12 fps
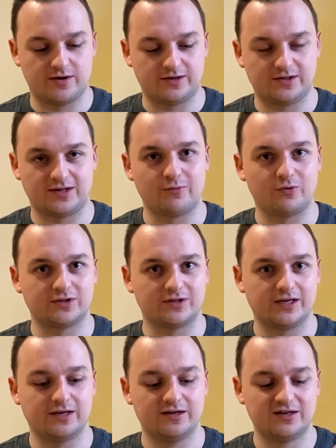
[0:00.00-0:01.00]
you know, like one of
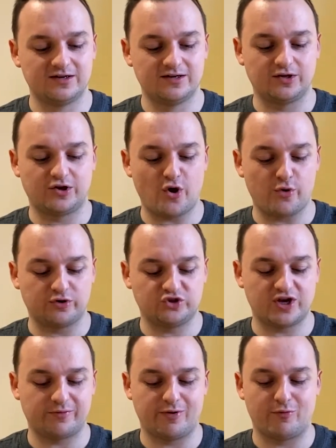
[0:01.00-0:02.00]
the, the Coke
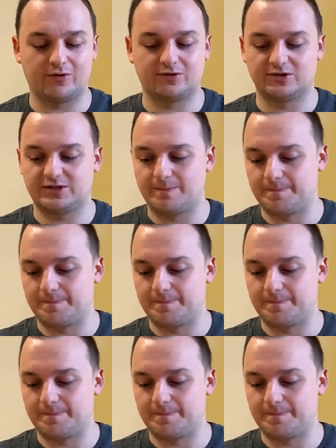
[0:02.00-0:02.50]
cherry ones.